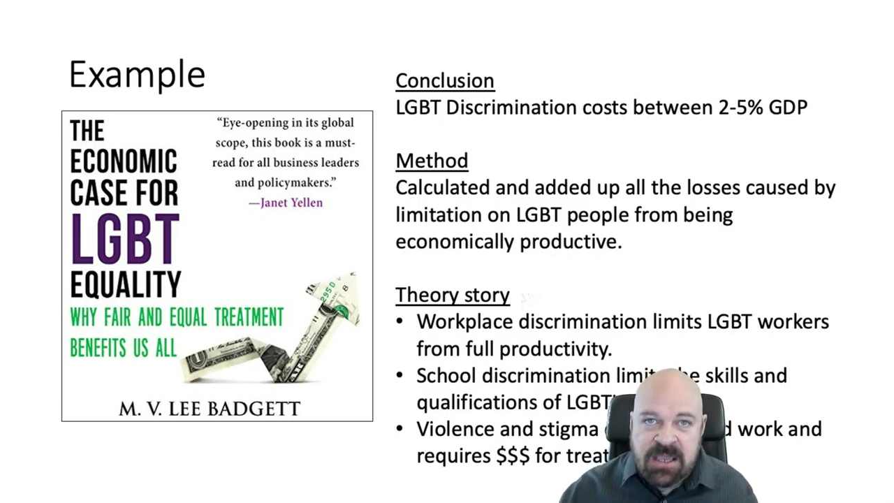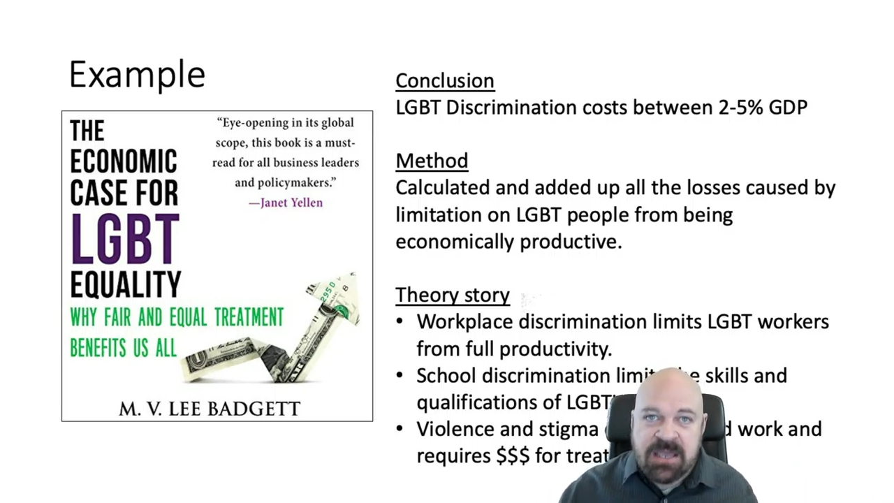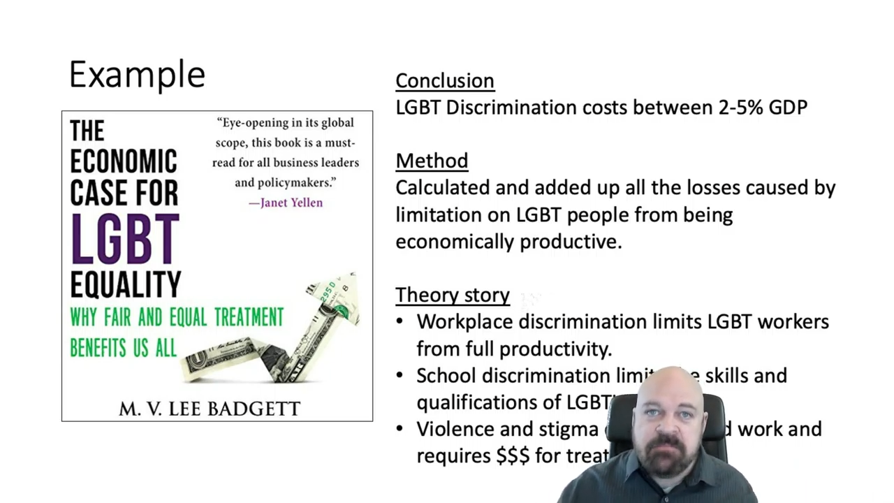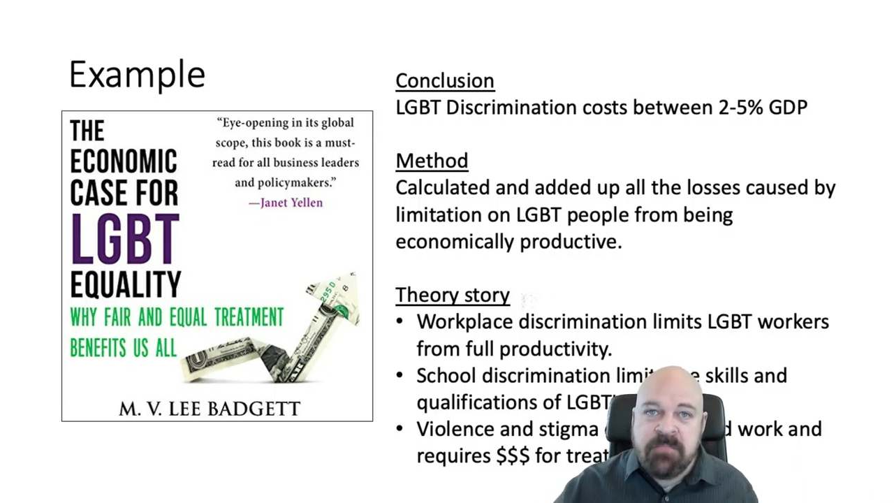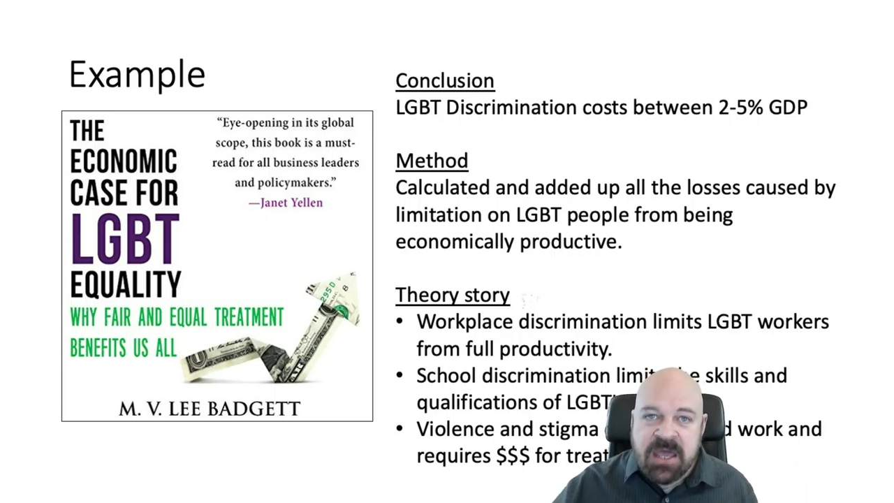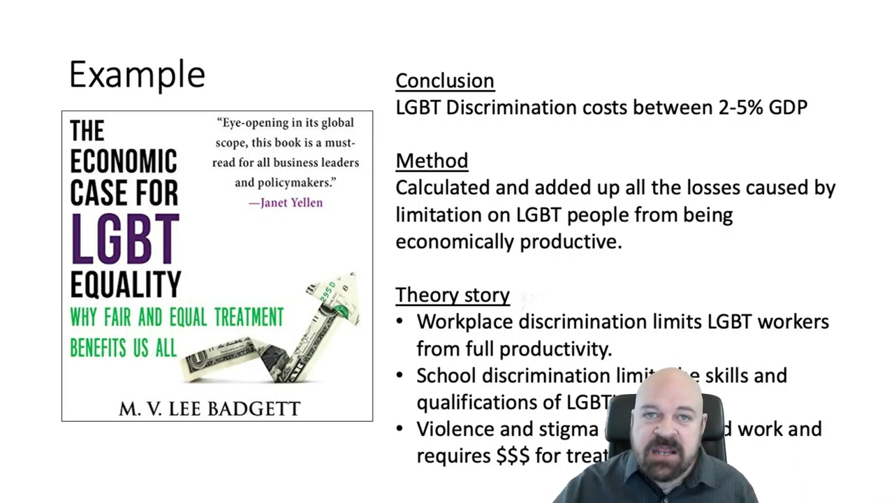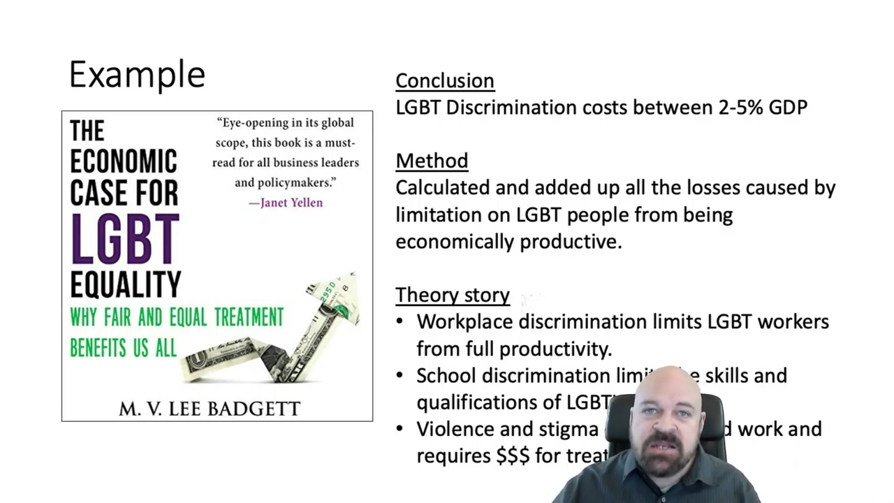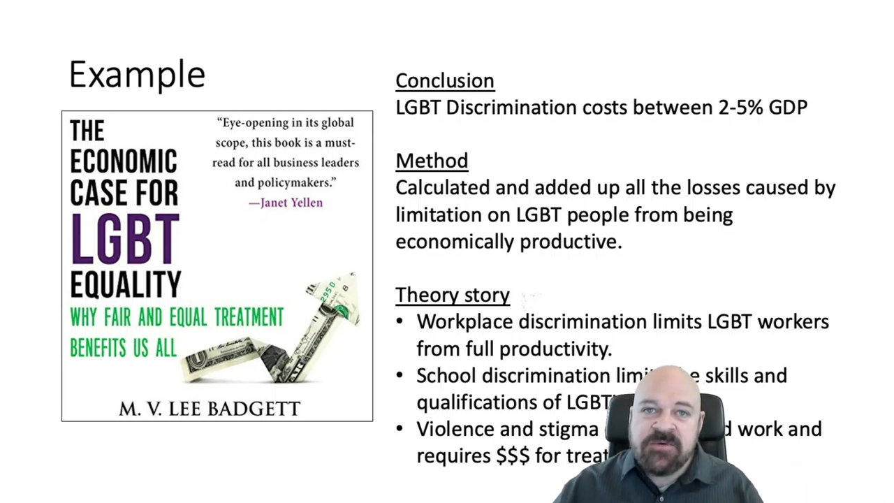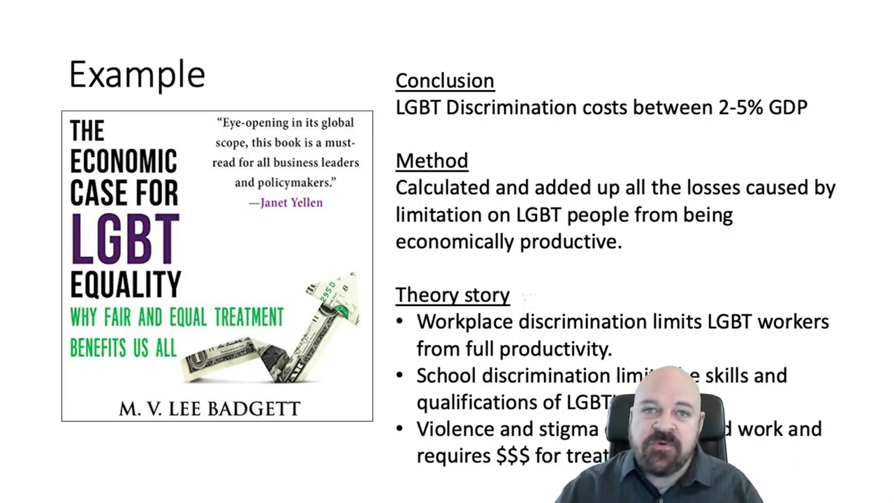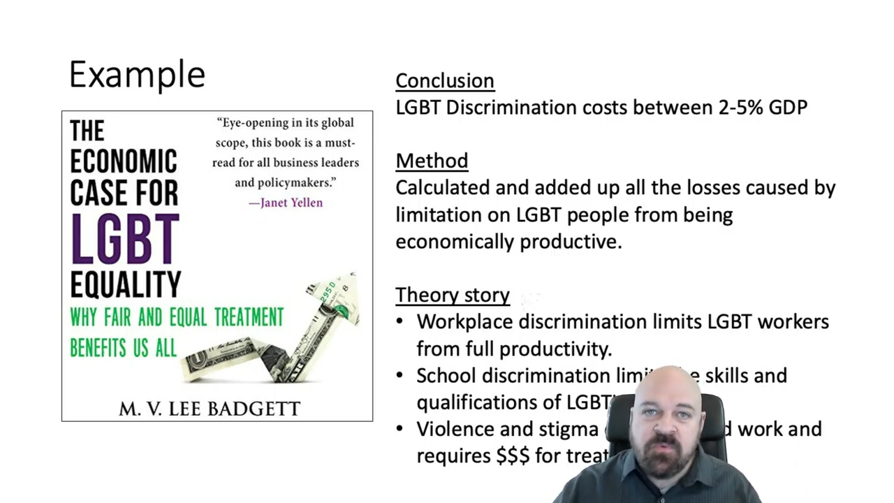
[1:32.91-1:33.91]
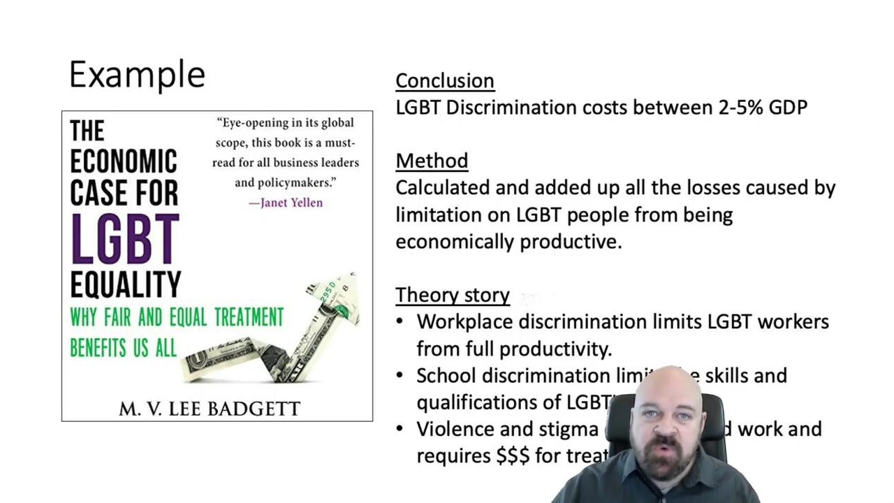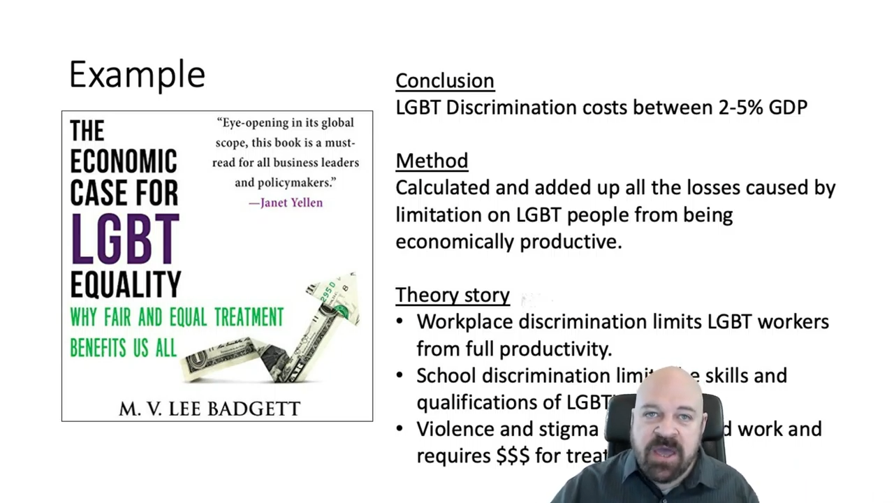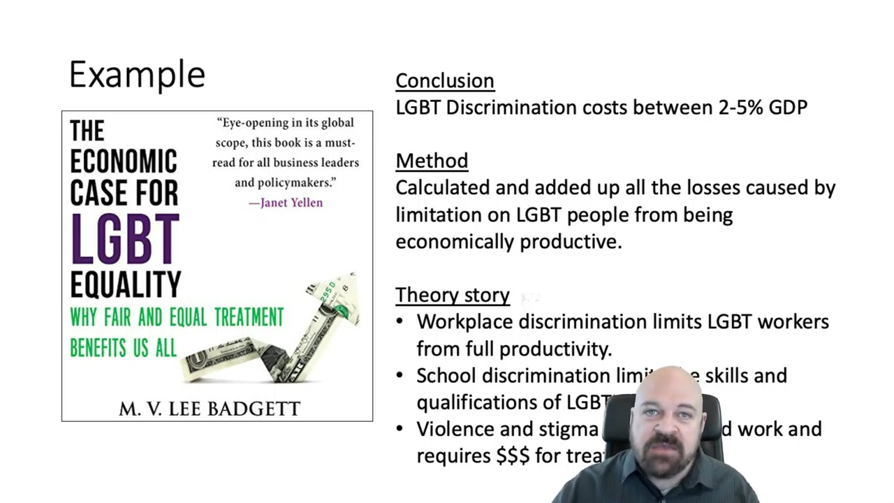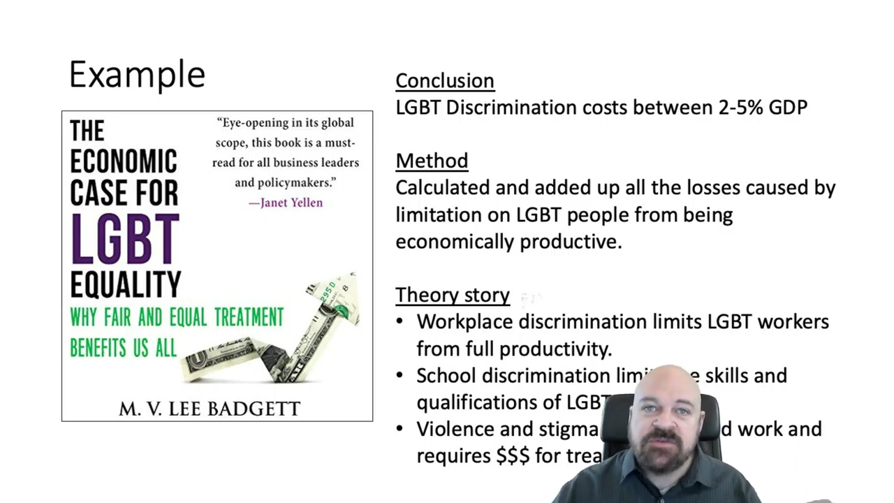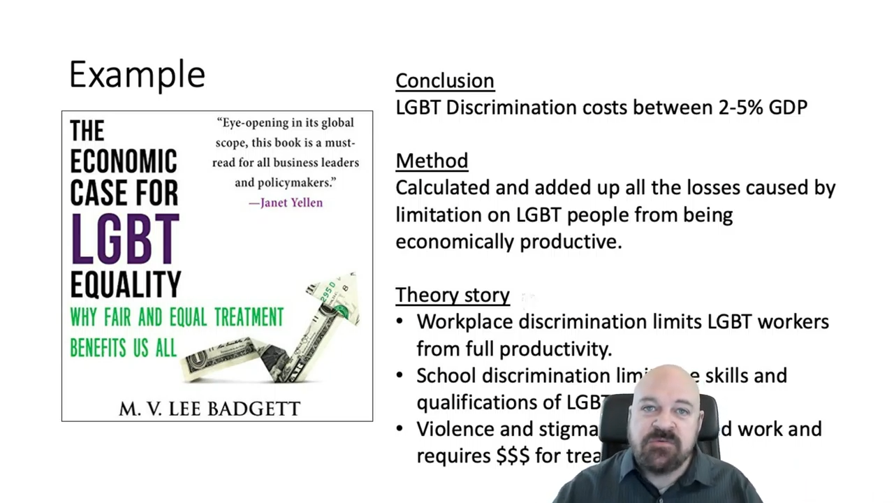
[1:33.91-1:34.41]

in many different ways